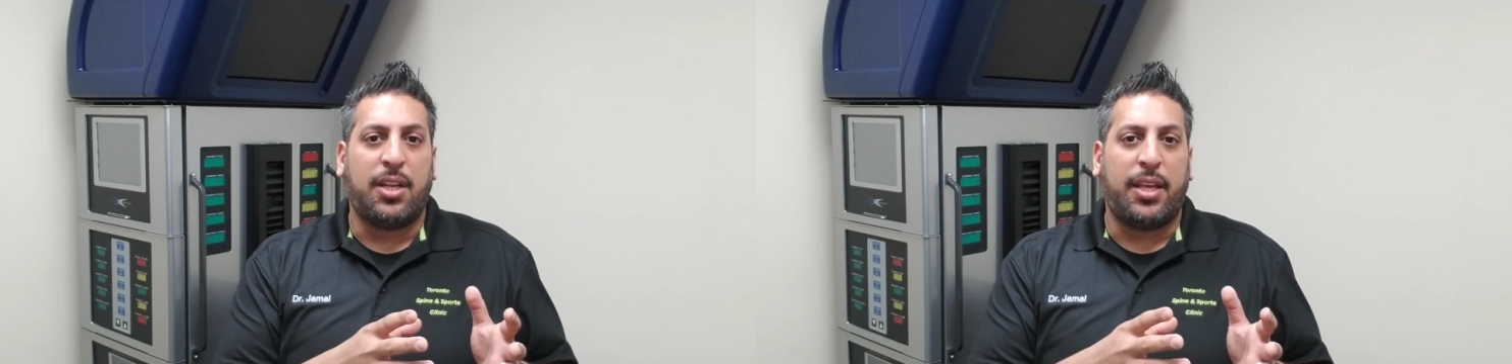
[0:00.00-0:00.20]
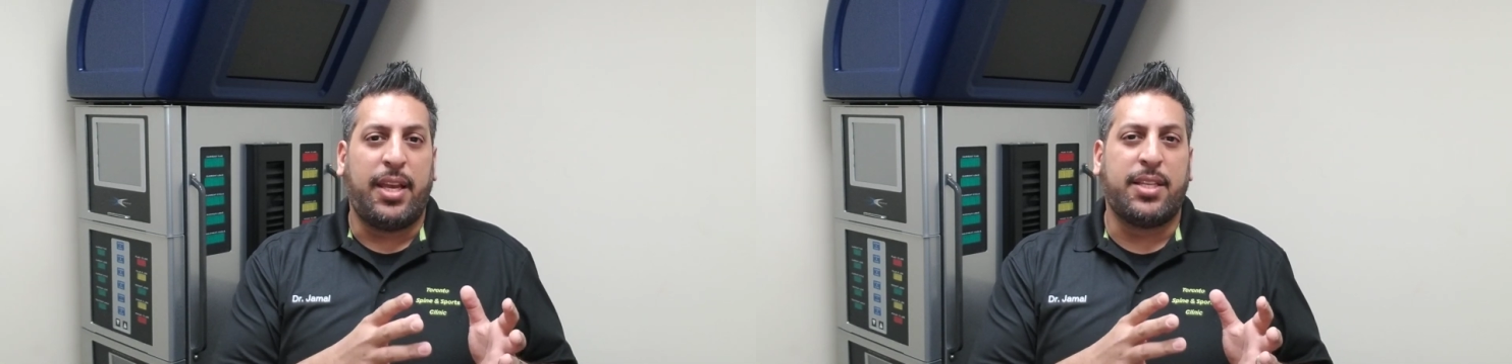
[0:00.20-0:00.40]

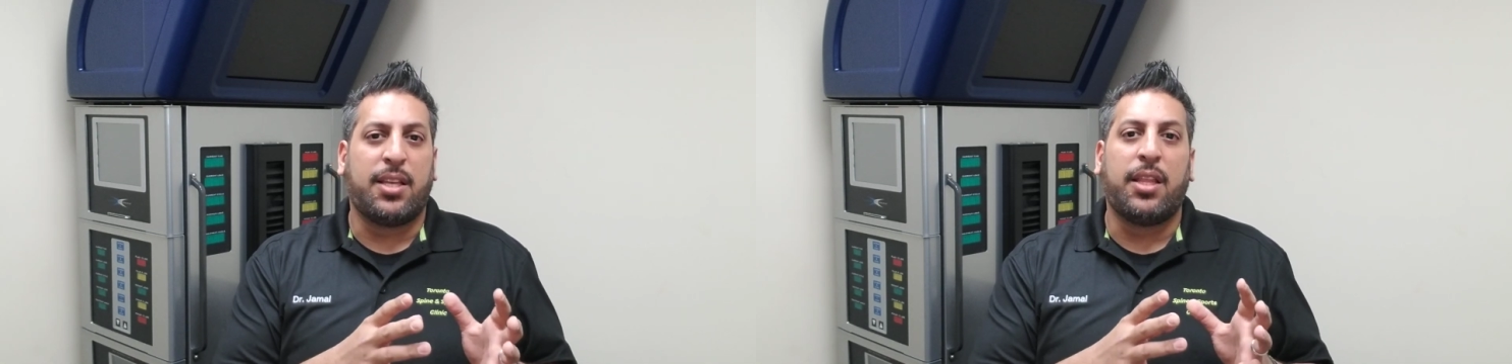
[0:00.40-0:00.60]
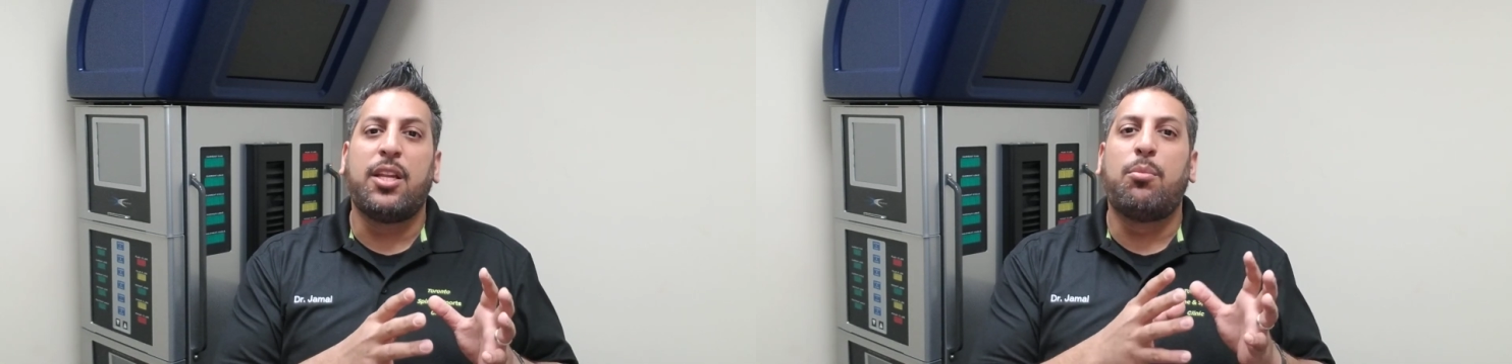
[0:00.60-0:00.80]
is a
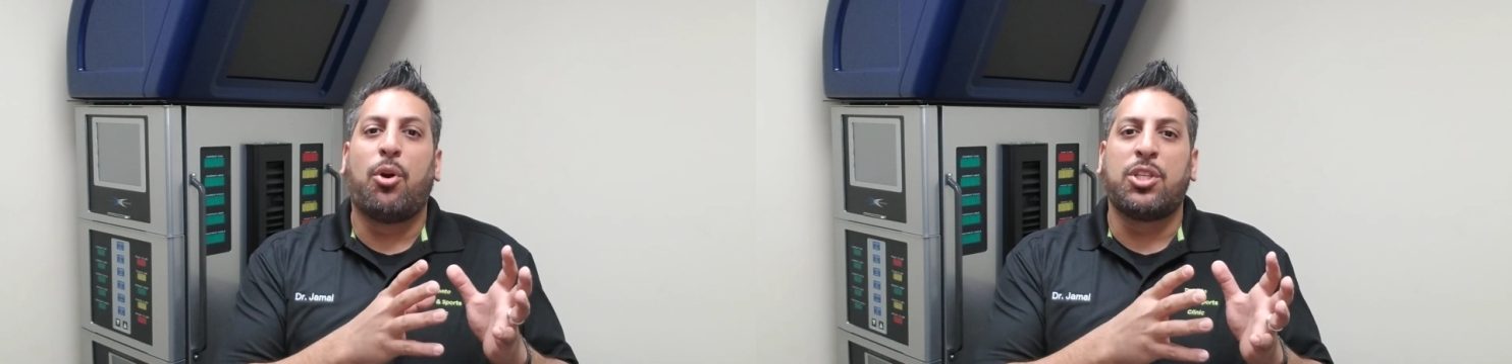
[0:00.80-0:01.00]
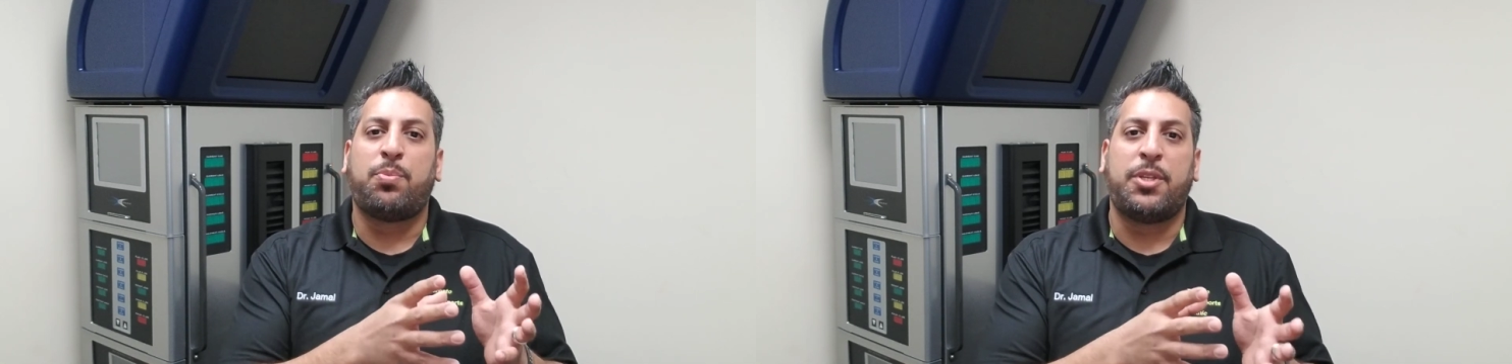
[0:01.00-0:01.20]
little more
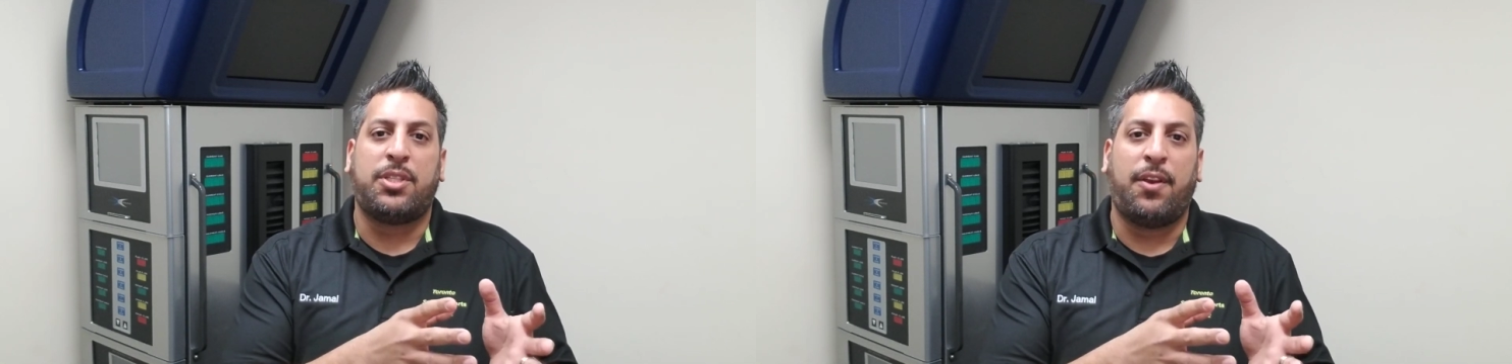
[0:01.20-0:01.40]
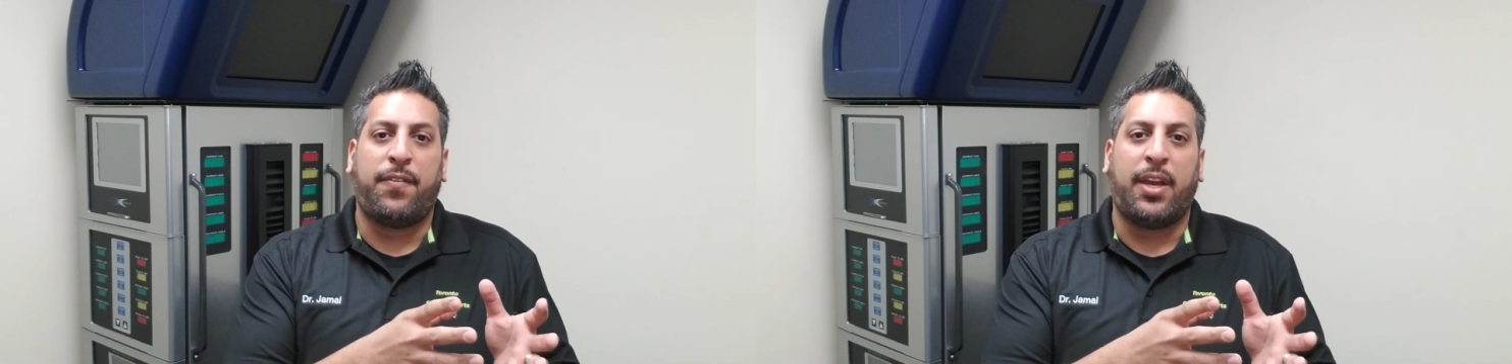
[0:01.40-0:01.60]

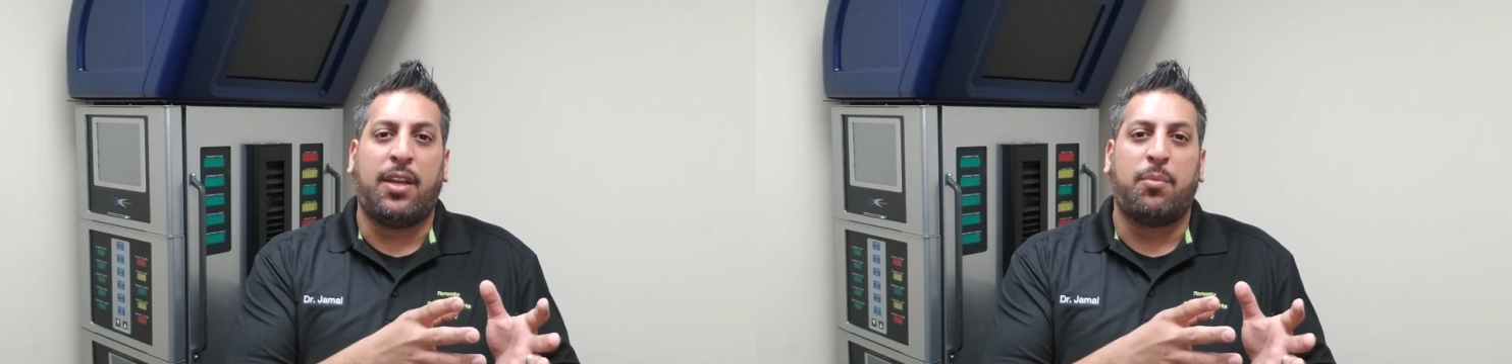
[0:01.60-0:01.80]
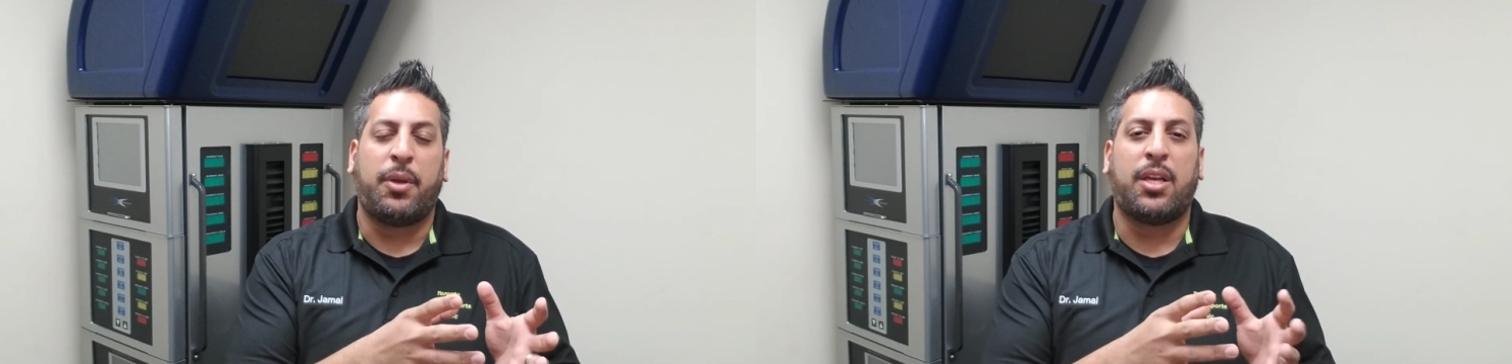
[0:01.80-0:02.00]
specific
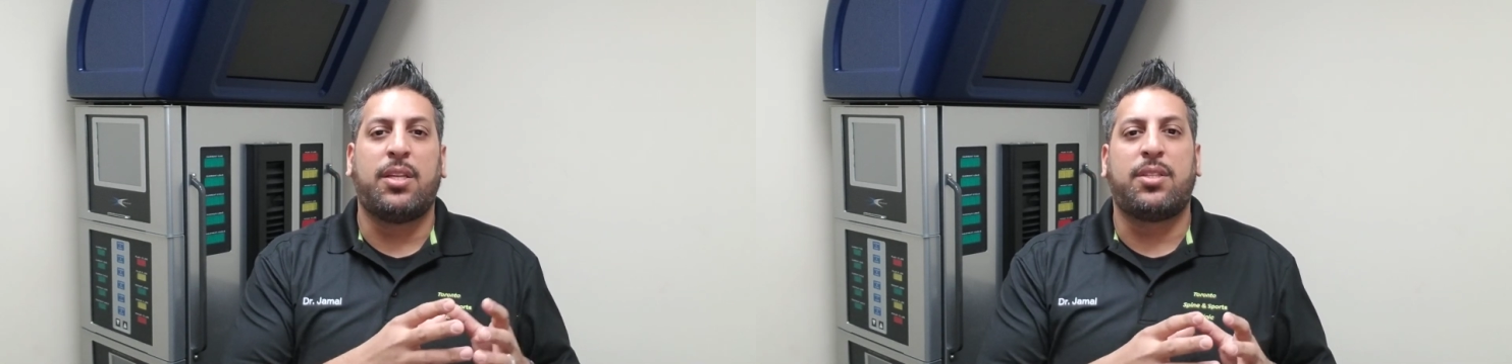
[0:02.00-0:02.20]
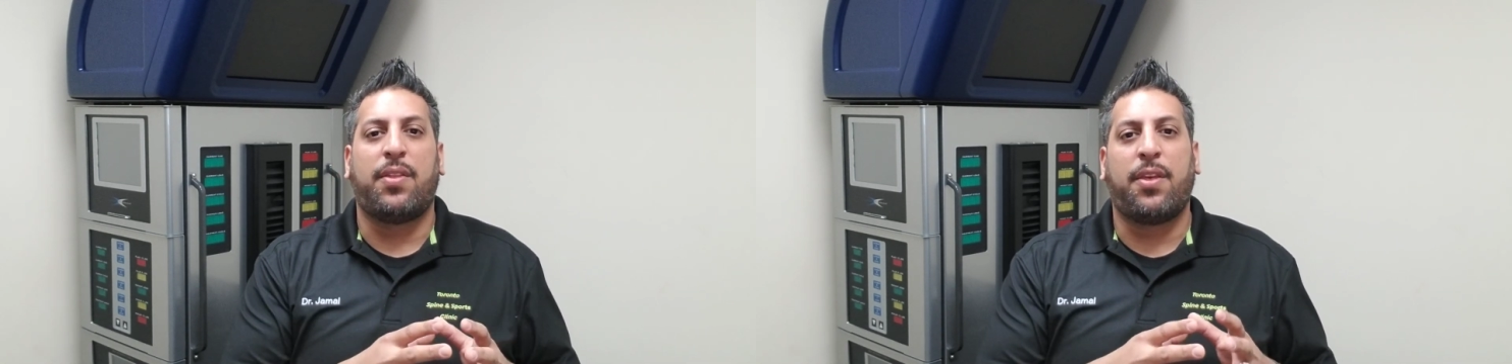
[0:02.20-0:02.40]
because the